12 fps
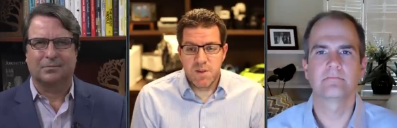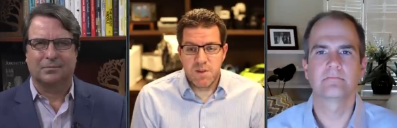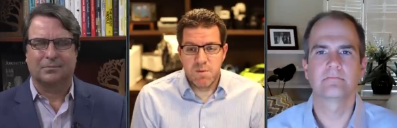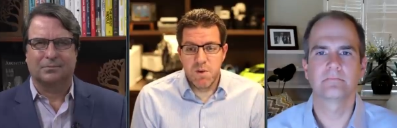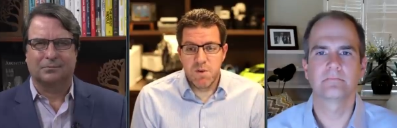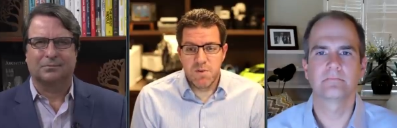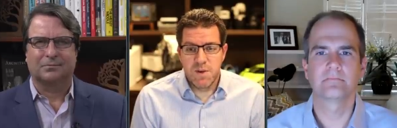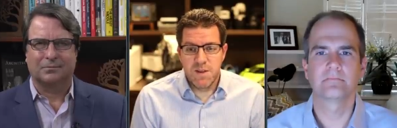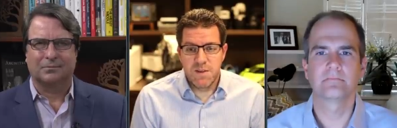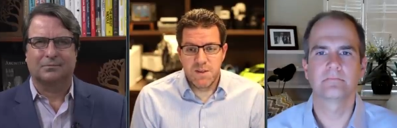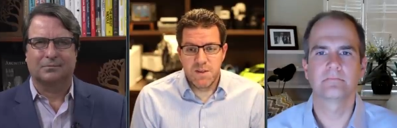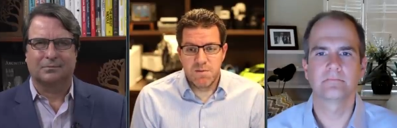Speaker 1: to move. It is
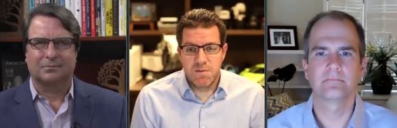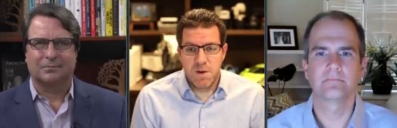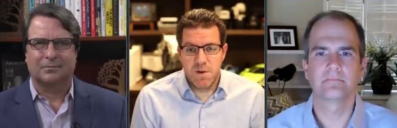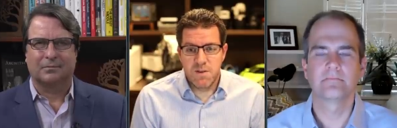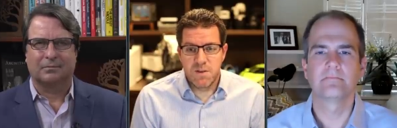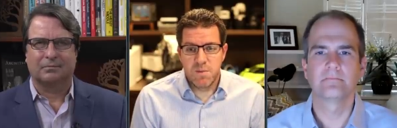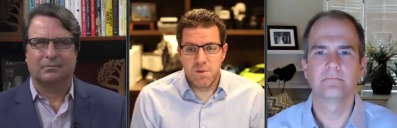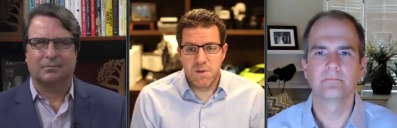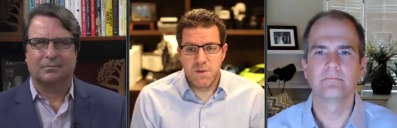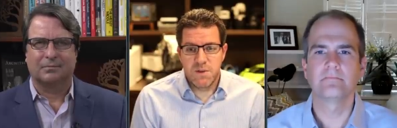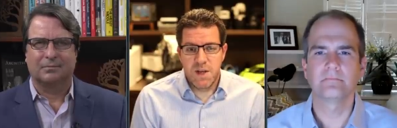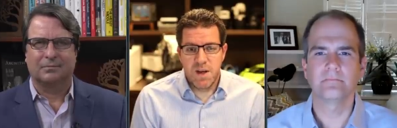it's very simple to
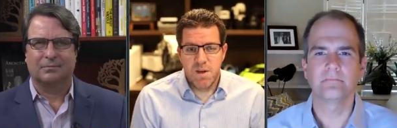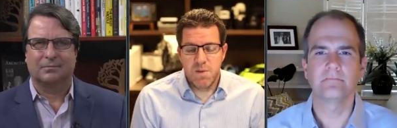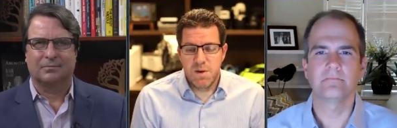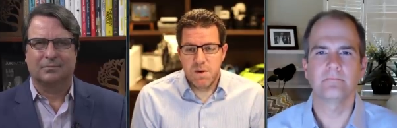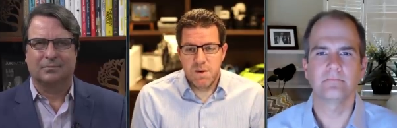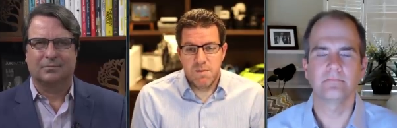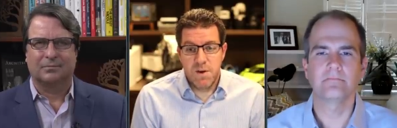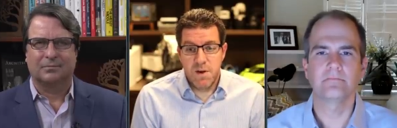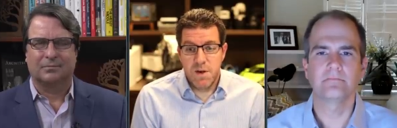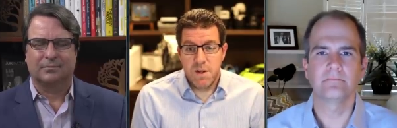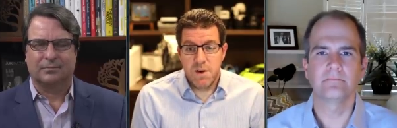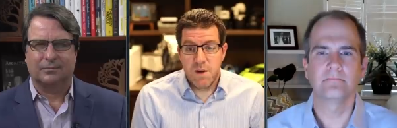set up and very little
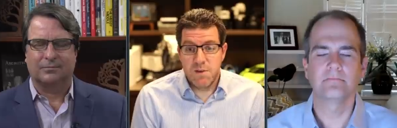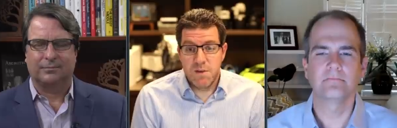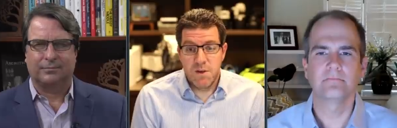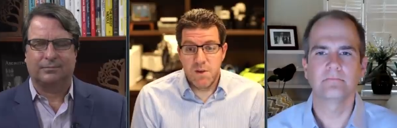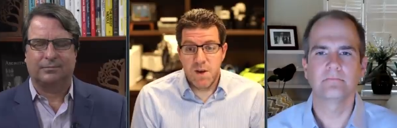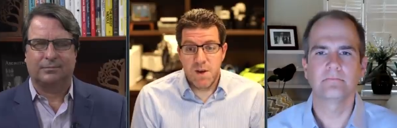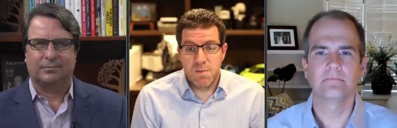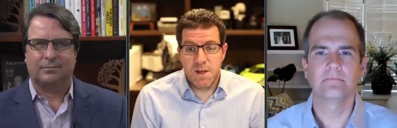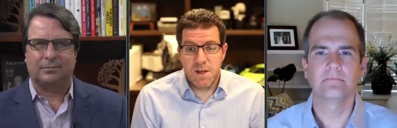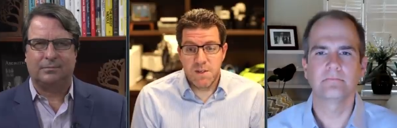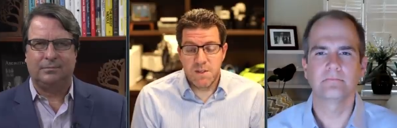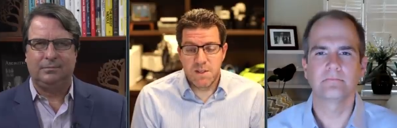you have to do to your
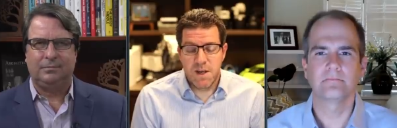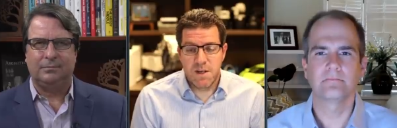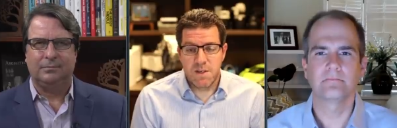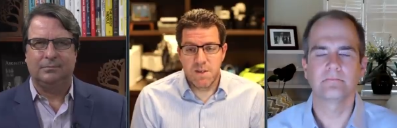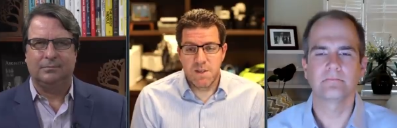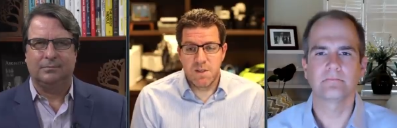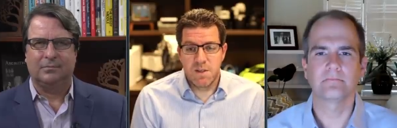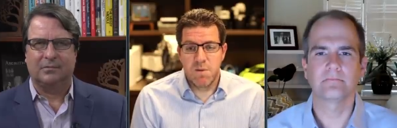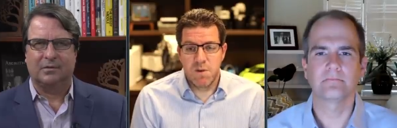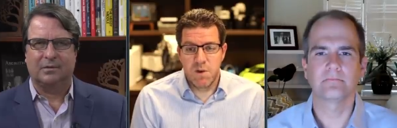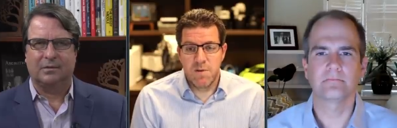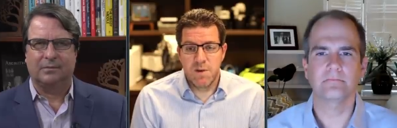application stack to actually move it
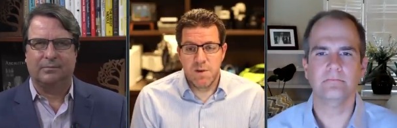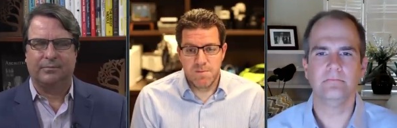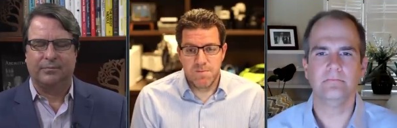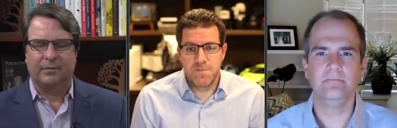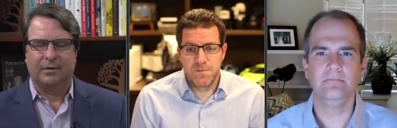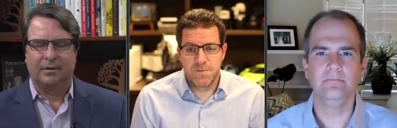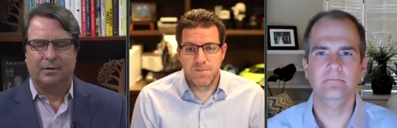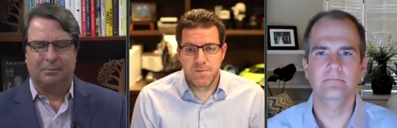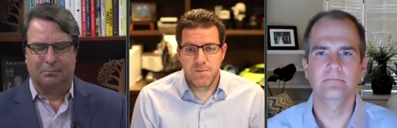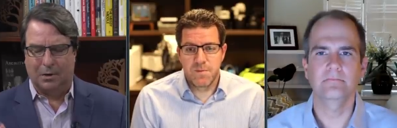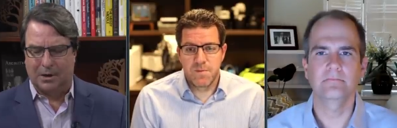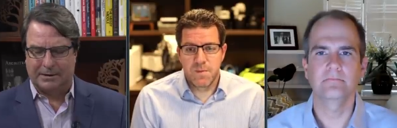over.
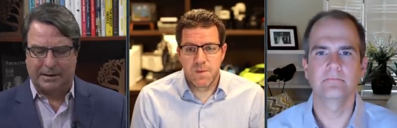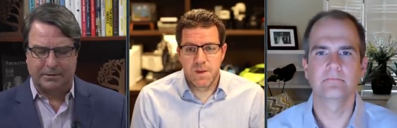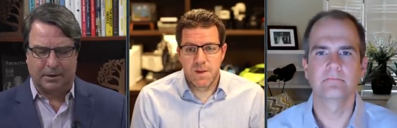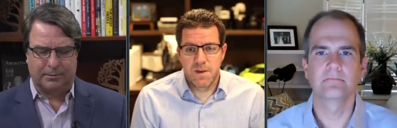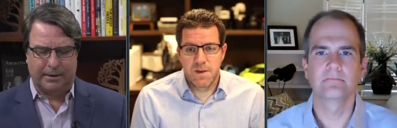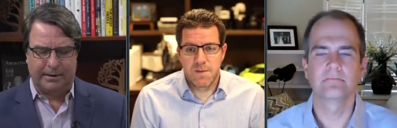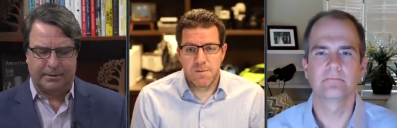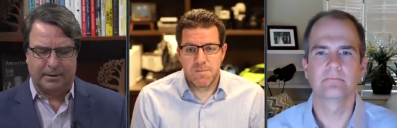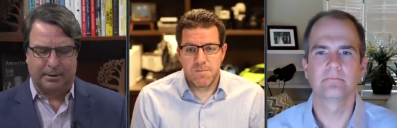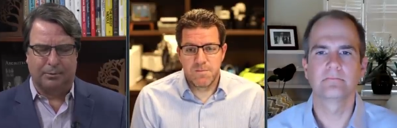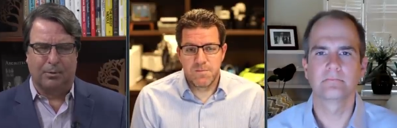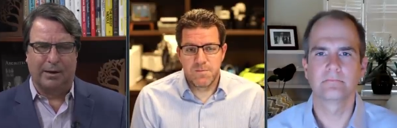
Speaker 2: Mark, that's a great uh,
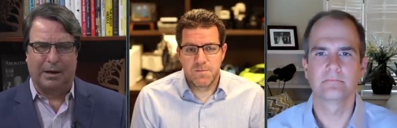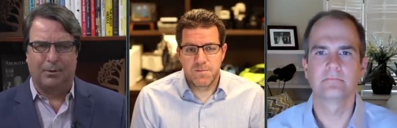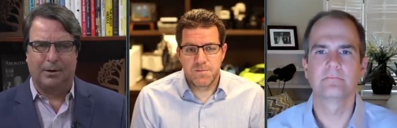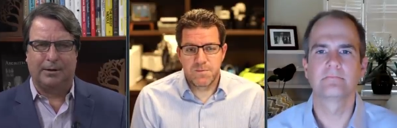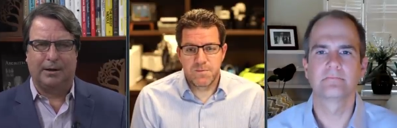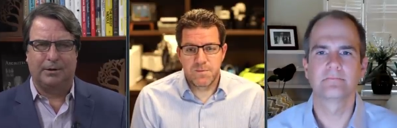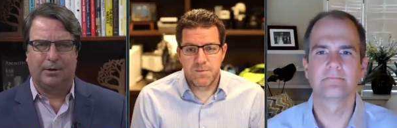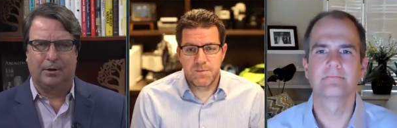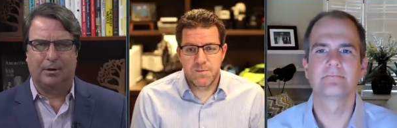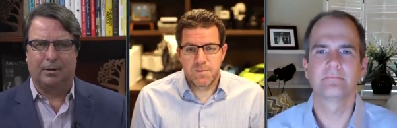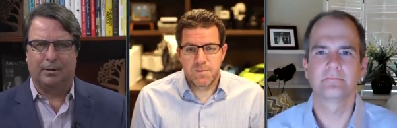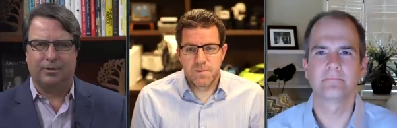point. I want to get
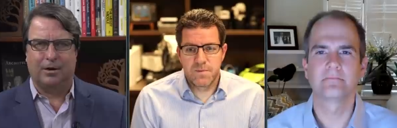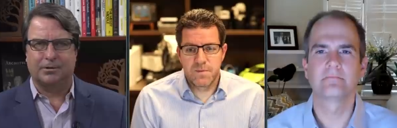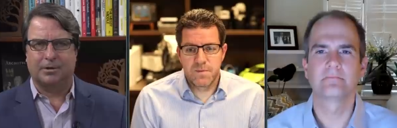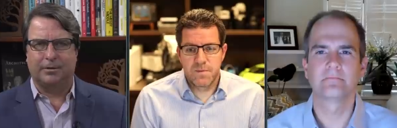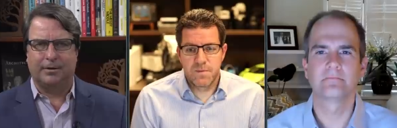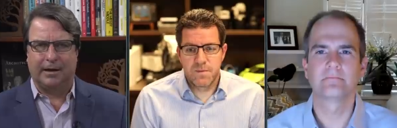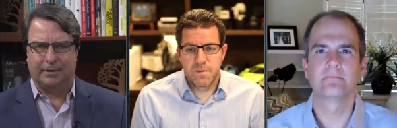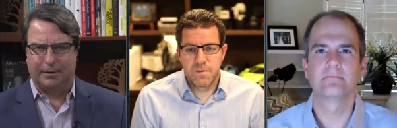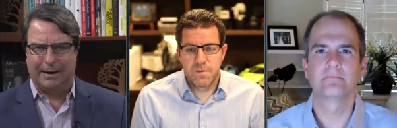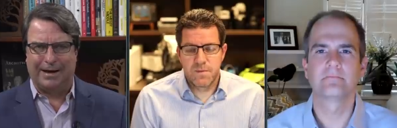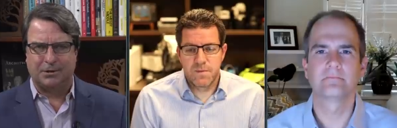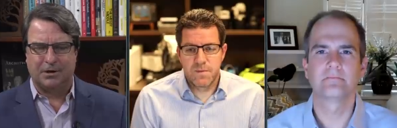your thoughts on that in
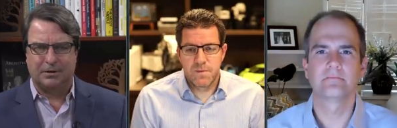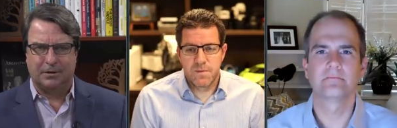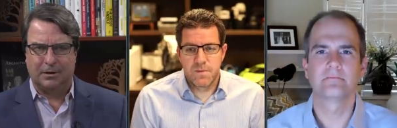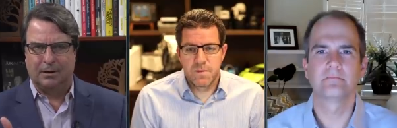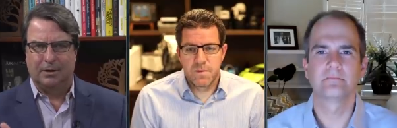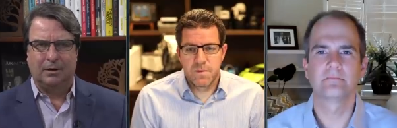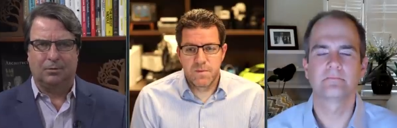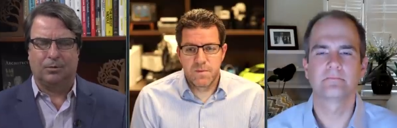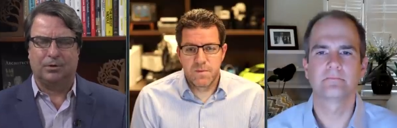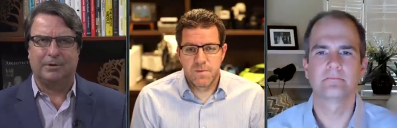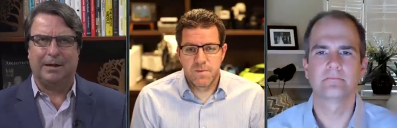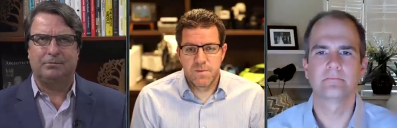reaction to what
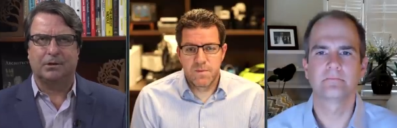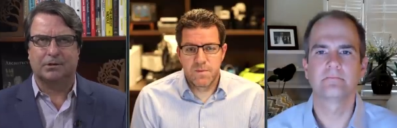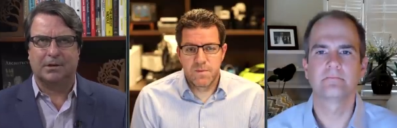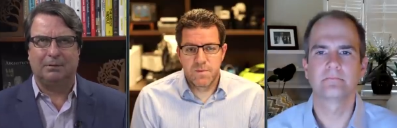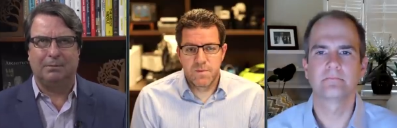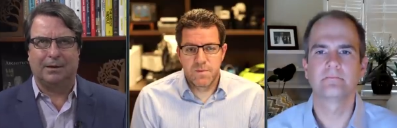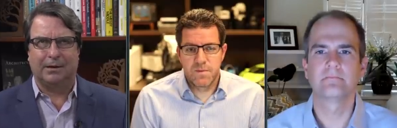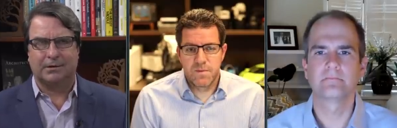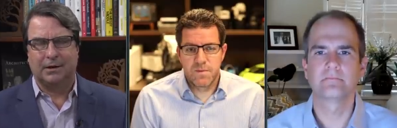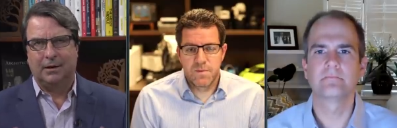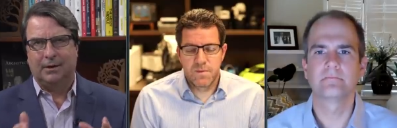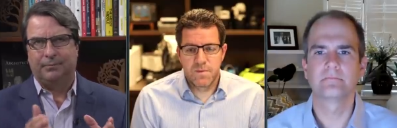Dave just said, because
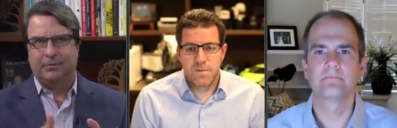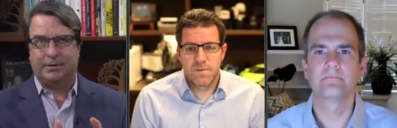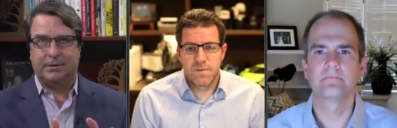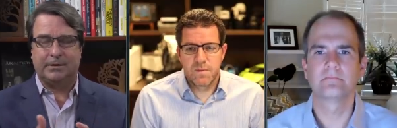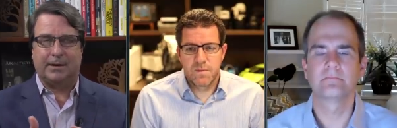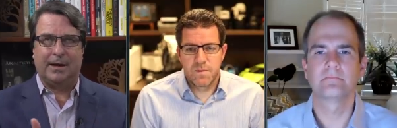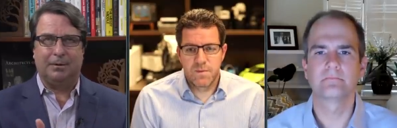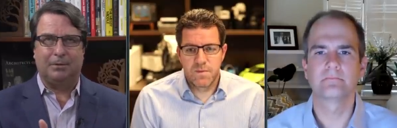this is kind of